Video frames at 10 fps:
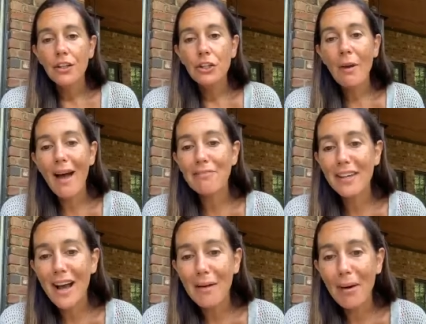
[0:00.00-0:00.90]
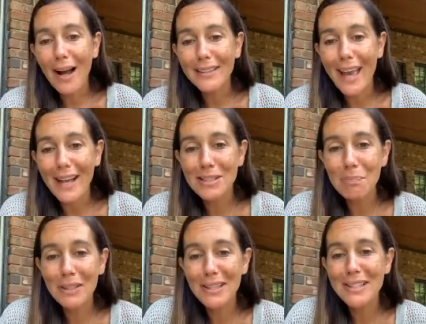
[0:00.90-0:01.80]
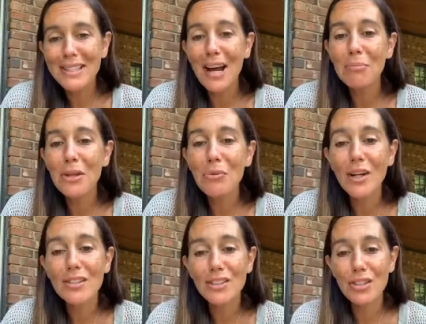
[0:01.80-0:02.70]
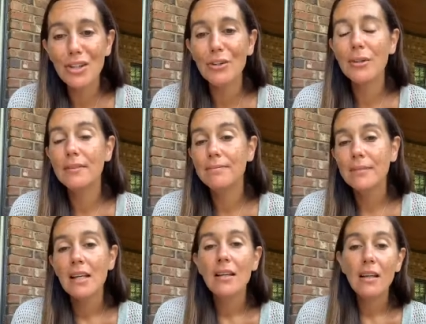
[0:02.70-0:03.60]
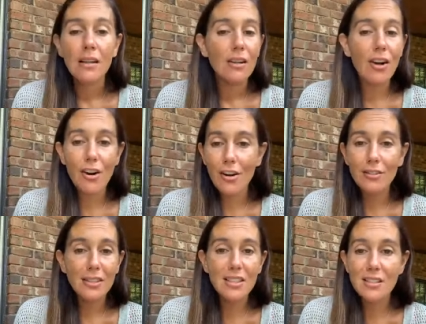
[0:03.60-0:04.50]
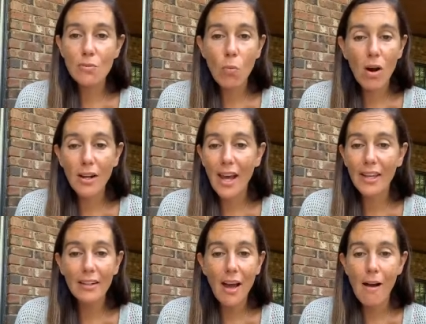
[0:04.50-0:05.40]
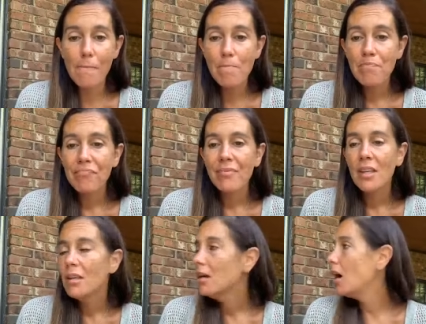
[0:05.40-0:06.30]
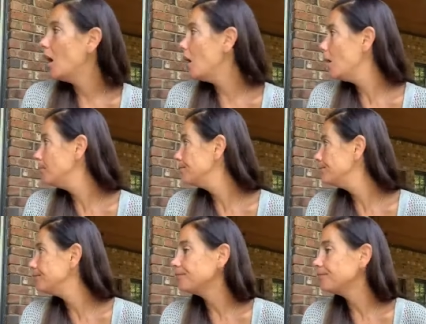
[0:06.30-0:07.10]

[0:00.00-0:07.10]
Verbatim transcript: You have the podcast. Please tell me what to do. Girl, this is one I cannot. Um,